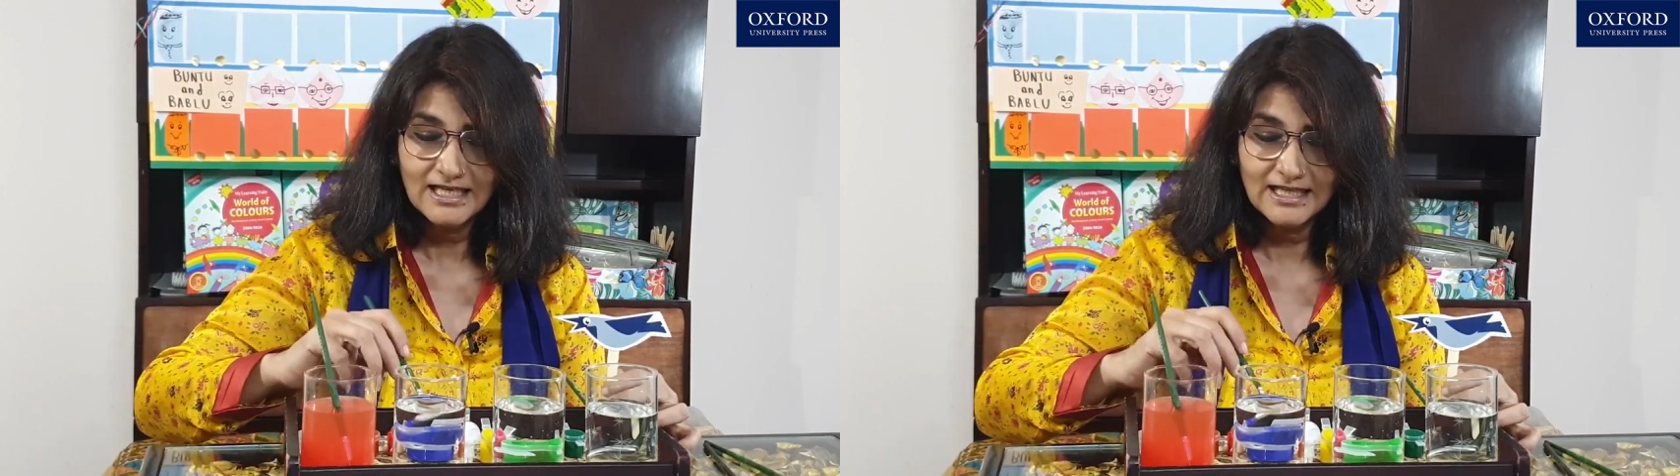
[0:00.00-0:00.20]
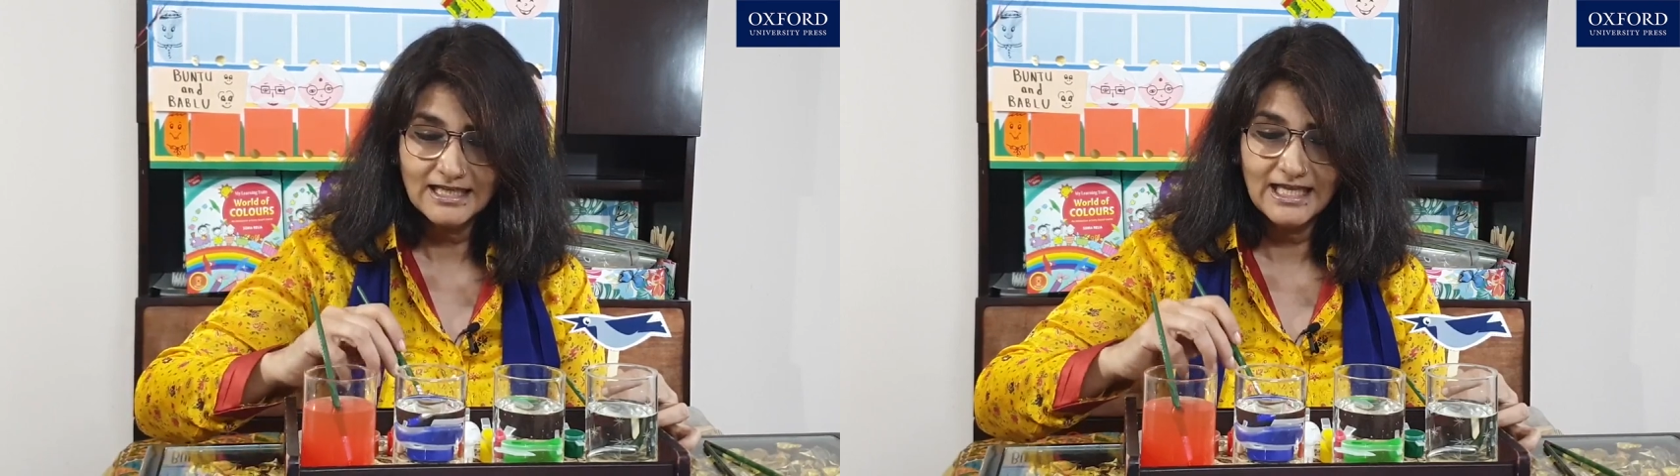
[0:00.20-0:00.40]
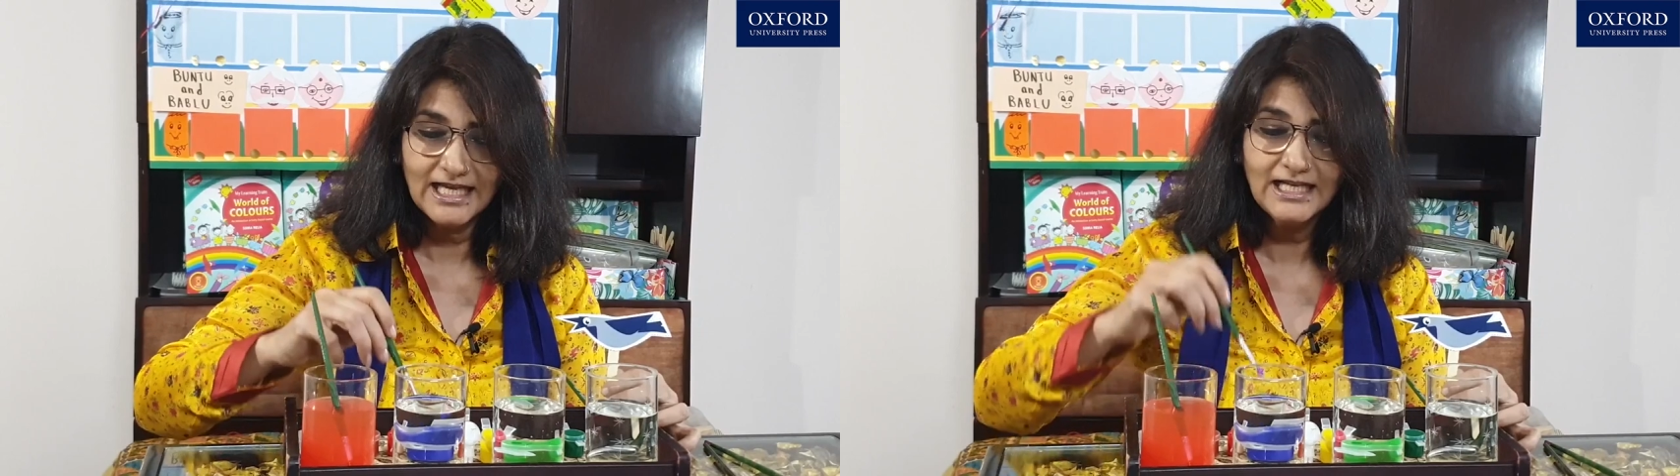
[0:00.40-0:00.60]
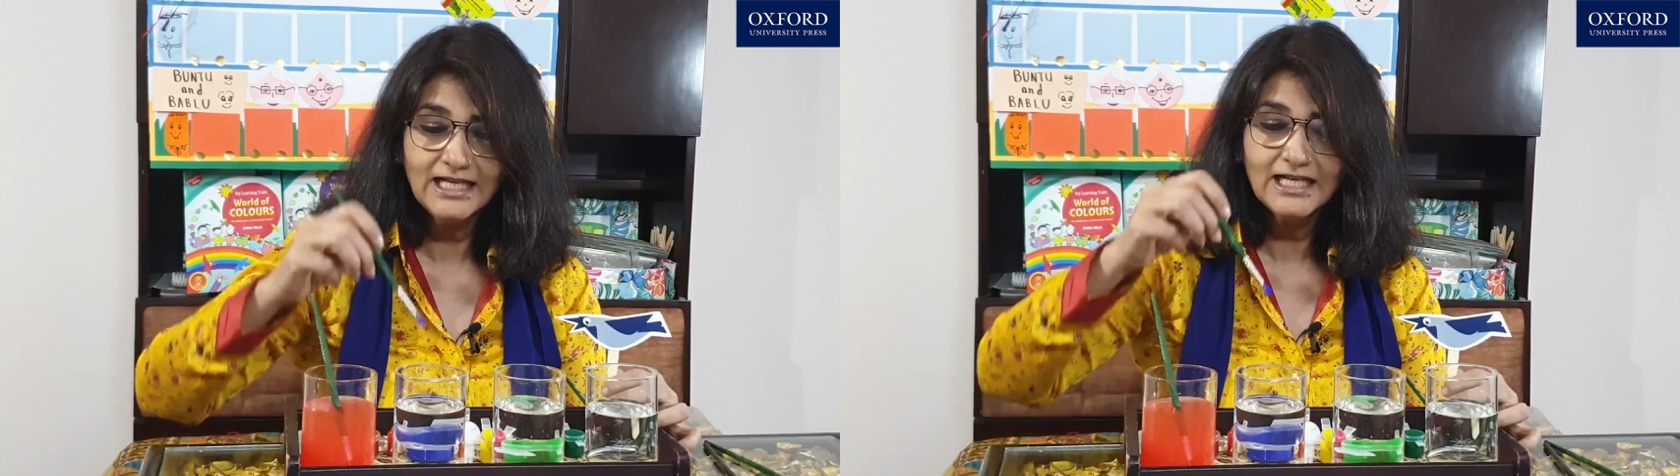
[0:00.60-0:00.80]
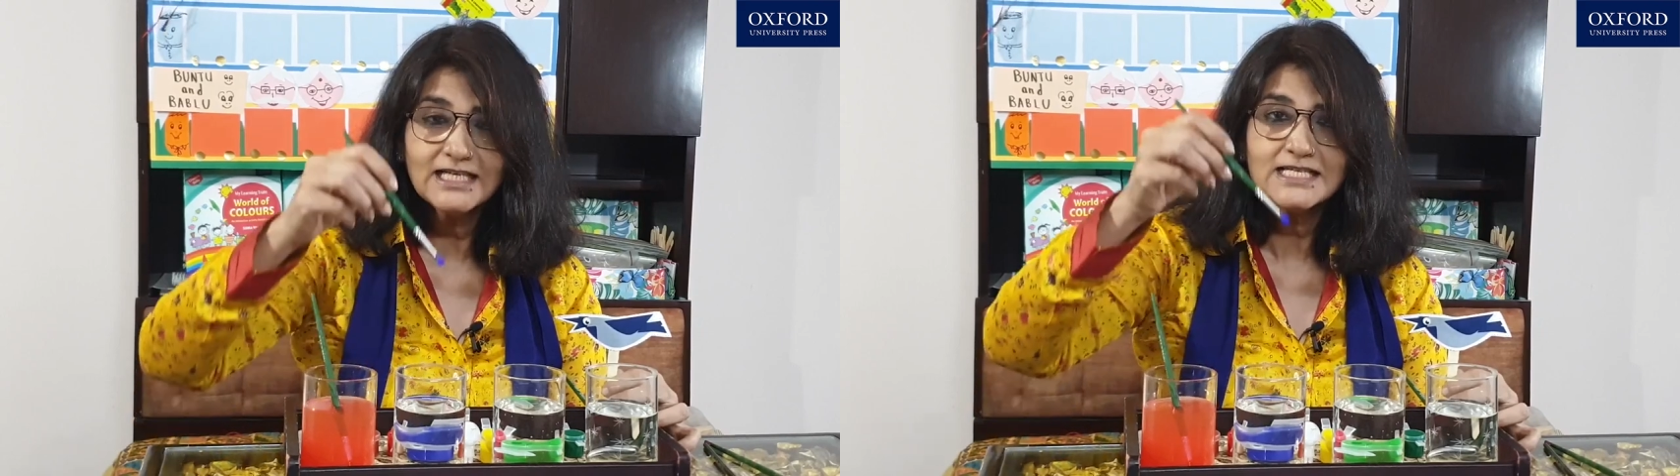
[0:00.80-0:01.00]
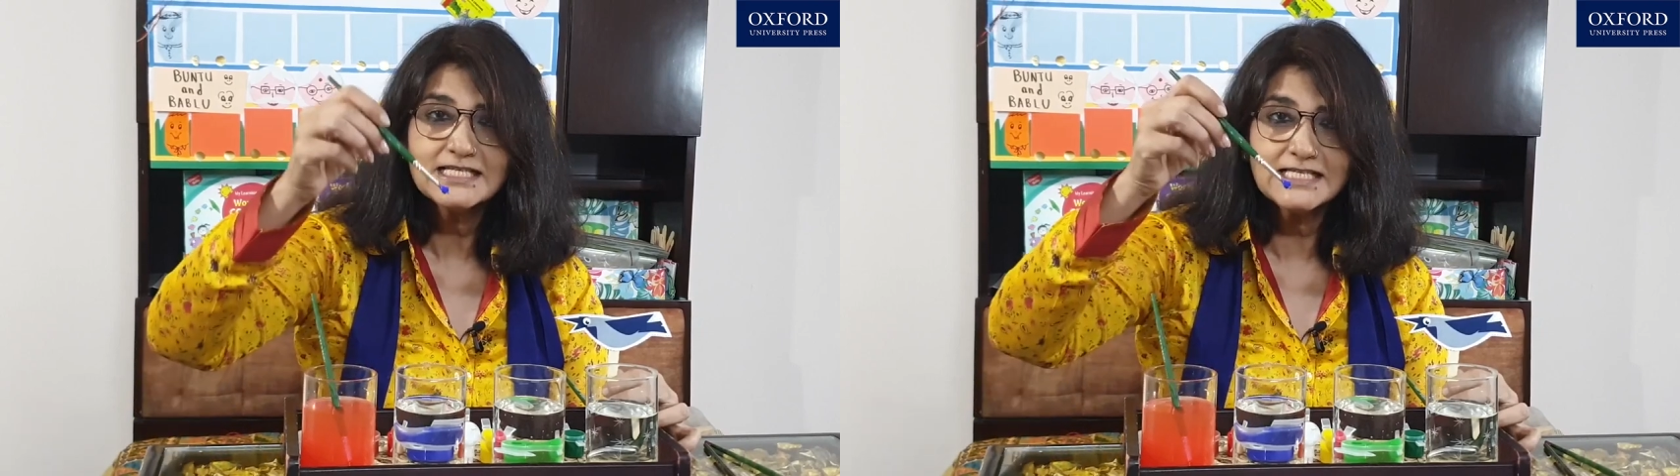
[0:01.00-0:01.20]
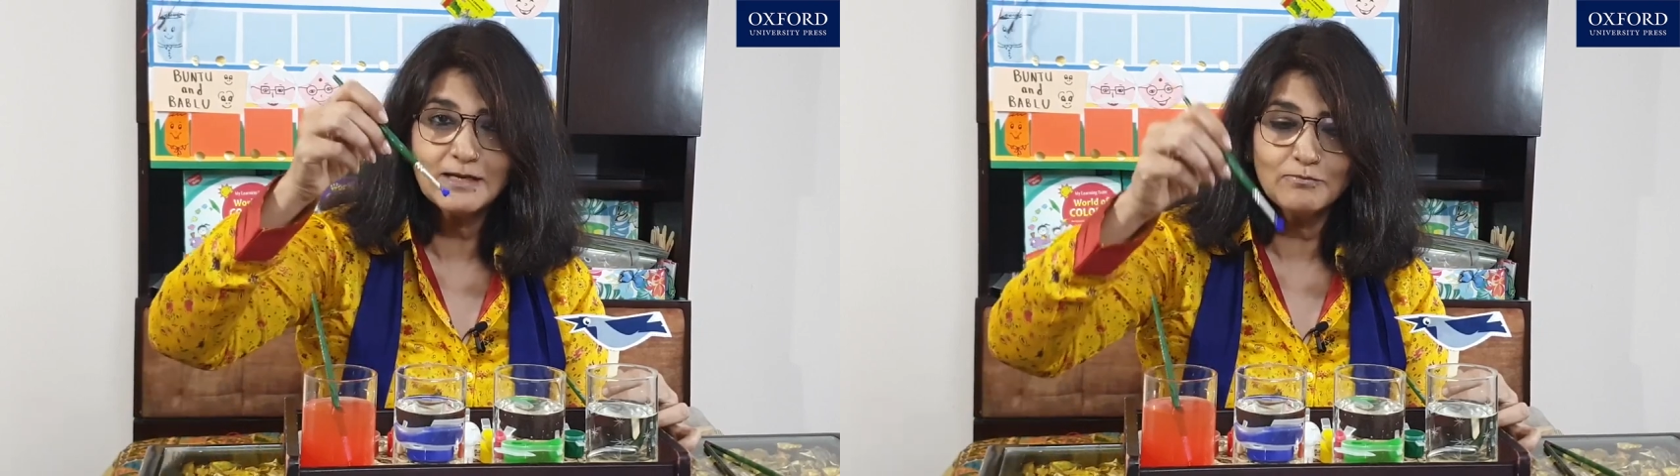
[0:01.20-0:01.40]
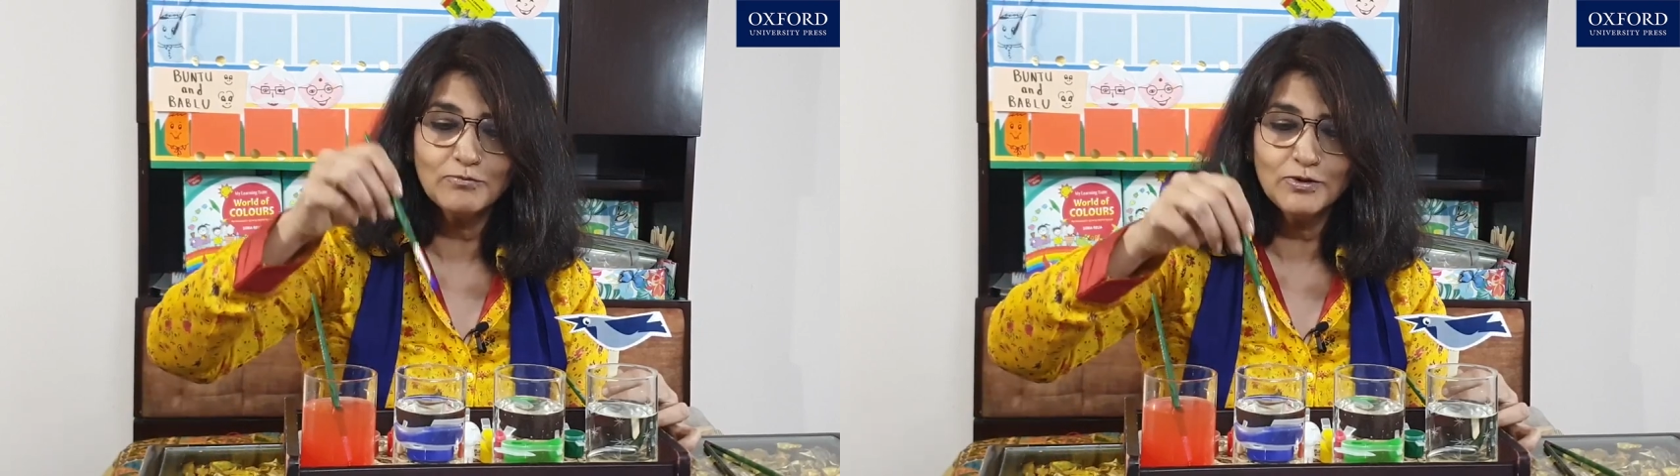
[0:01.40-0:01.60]
Then
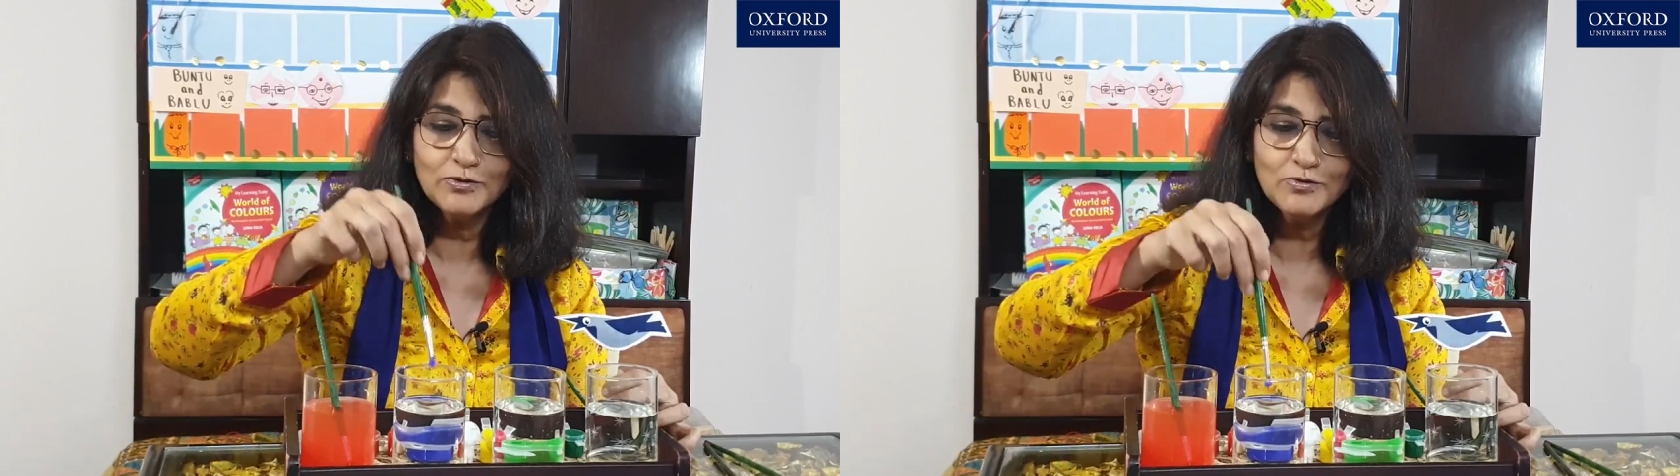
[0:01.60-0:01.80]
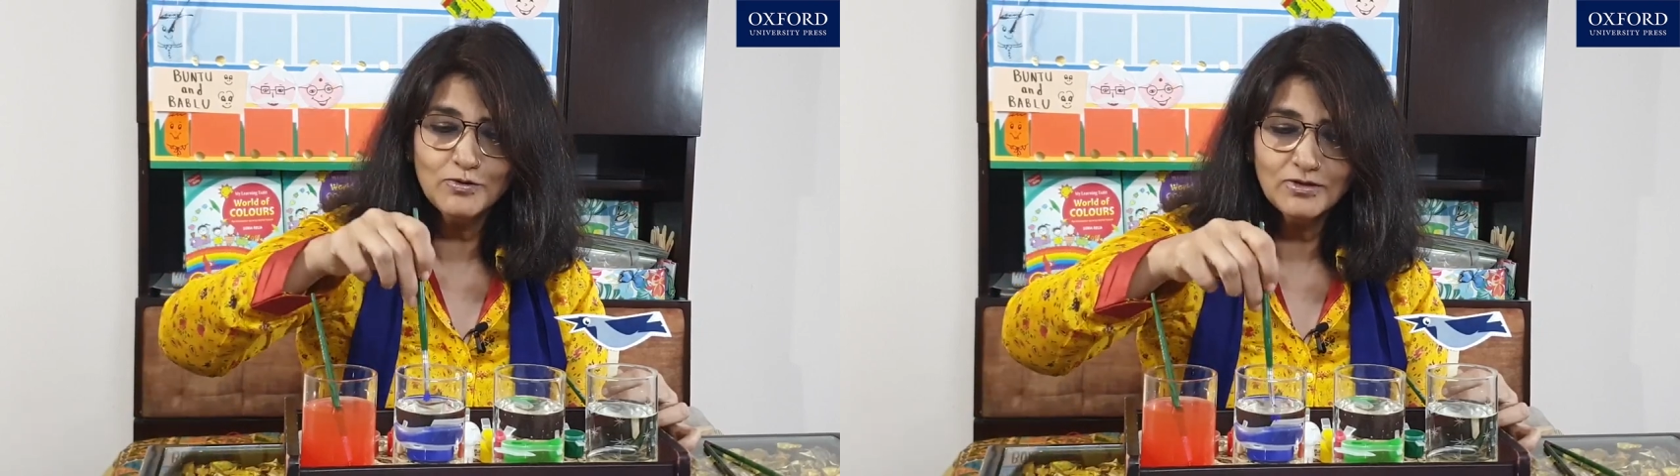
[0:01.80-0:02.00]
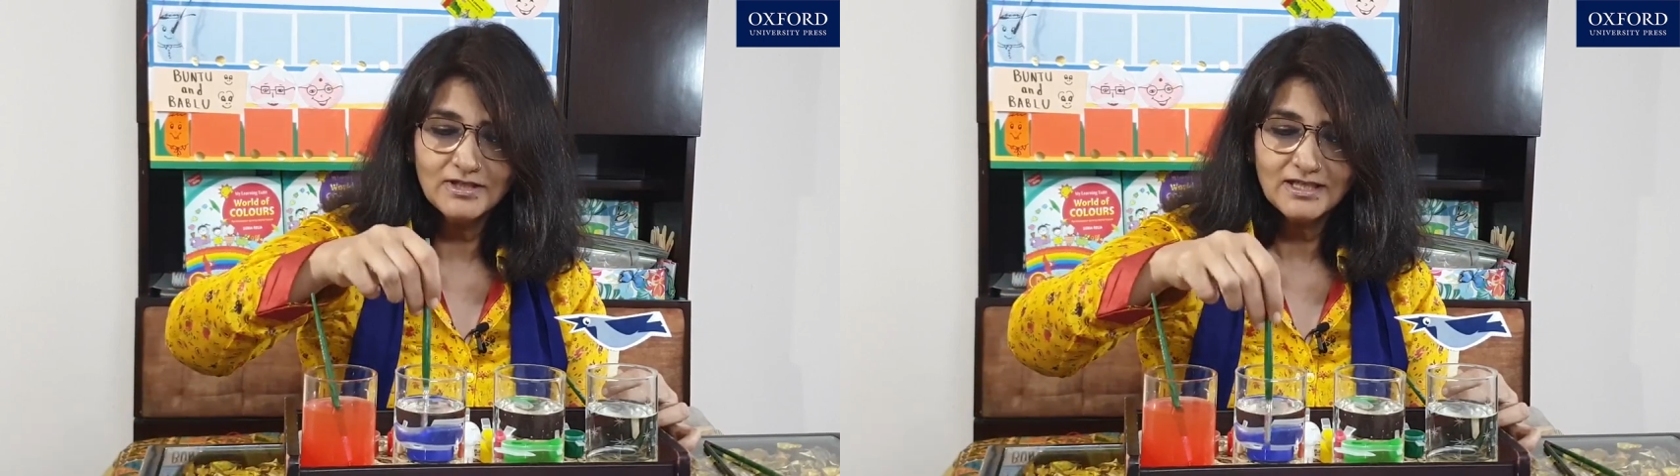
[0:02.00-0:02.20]
some blue